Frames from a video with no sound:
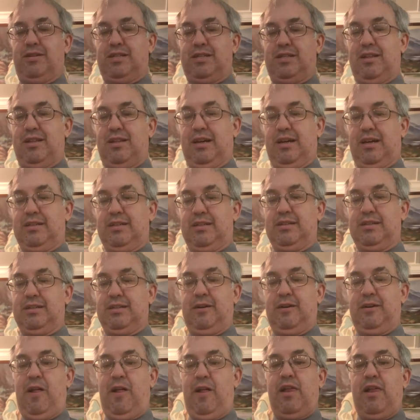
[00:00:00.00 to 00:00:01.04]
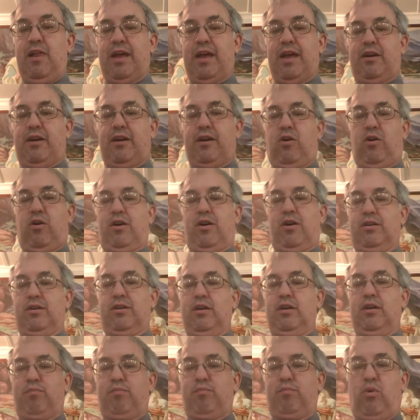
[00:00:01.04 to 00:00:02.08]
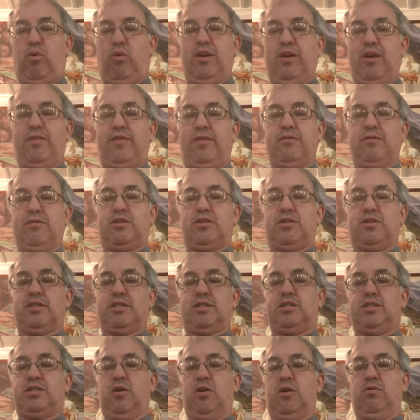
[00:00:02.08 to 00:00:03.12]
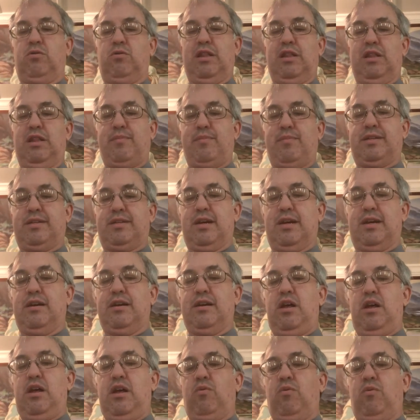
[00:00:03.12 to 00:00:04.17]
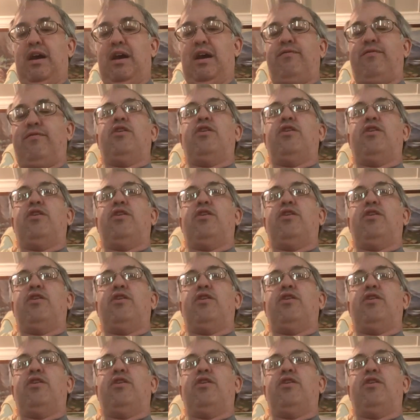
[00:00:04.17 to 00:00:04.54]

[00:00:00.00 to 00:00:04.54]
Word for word: to this, that our point of view is just so limited. We have